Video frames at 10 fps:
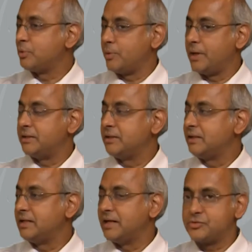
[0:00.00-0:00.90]
provide
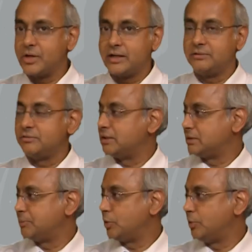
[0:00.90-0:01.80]
an attractive
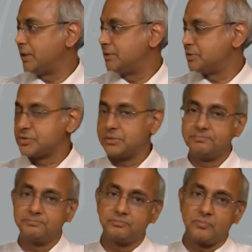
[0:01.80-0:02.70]
entrepreneurial ecosystem.
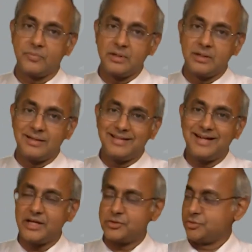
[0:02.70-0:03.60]

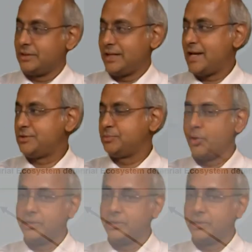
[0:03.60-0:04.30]
That takes us to the last